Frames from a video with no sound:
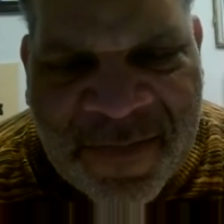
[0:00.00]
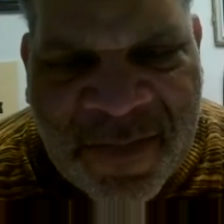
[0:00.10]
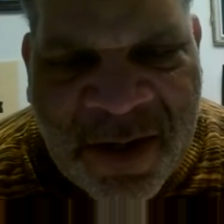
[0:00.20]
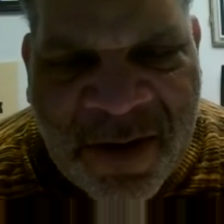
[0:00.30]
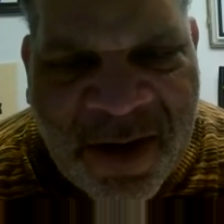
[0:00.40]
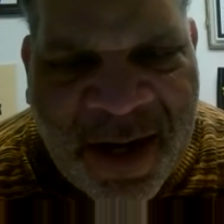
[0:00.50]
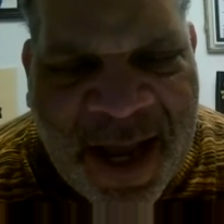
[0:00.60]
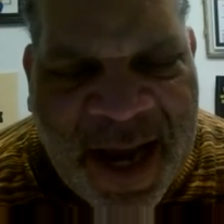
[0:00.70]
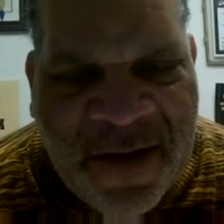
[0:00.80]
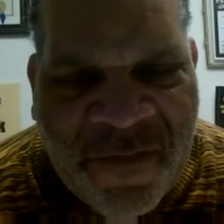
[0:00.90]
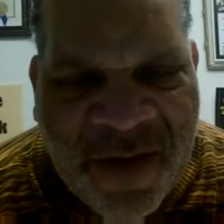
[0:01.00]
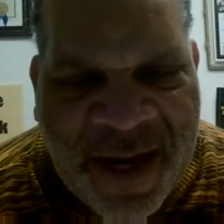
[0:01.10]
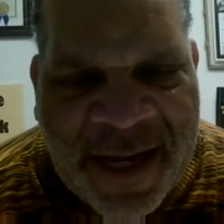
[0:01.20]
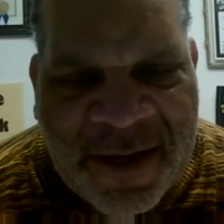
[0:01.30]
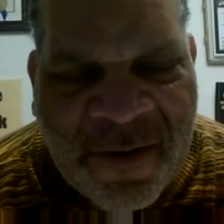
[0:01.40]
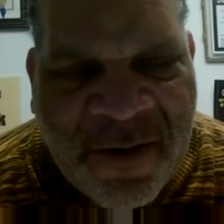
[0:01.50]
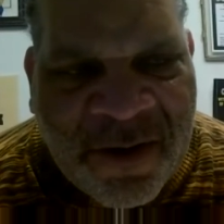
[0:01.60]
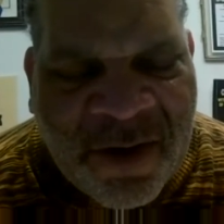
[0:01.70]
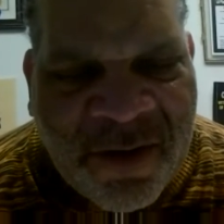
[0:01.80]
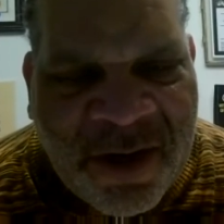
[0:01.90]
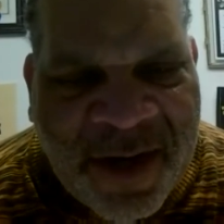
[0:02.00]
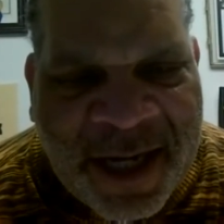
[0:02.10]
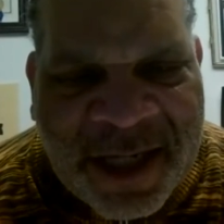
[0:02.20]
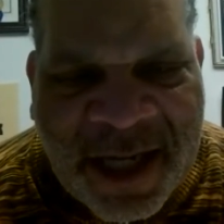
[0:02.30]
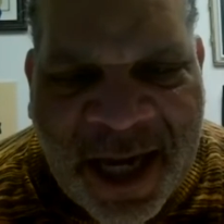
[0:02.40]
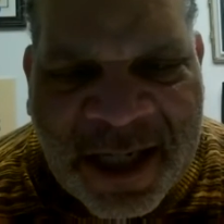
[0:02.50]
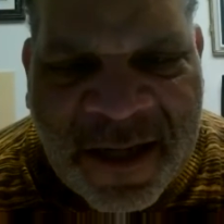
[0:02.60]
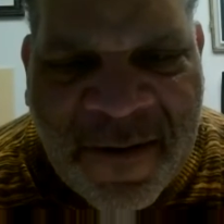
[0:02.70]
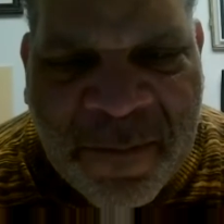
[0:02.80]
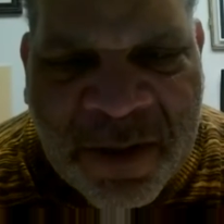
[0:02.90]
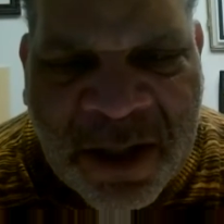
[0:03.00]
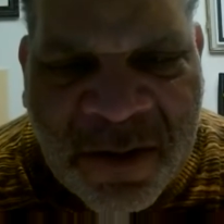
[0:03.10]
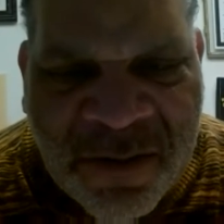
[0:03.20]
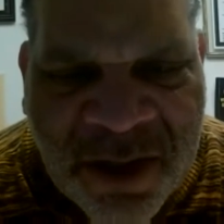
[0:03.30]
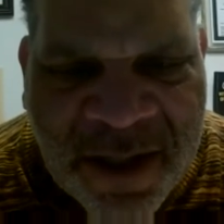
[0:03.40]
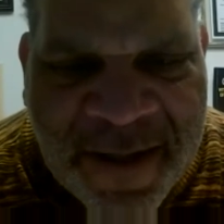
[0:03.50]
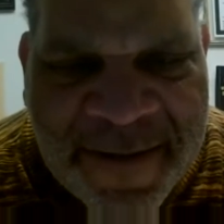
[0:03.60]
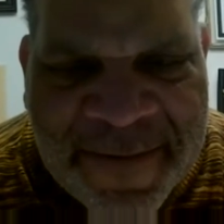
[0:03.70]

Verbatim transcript: you know your life and or through your educational pursuits?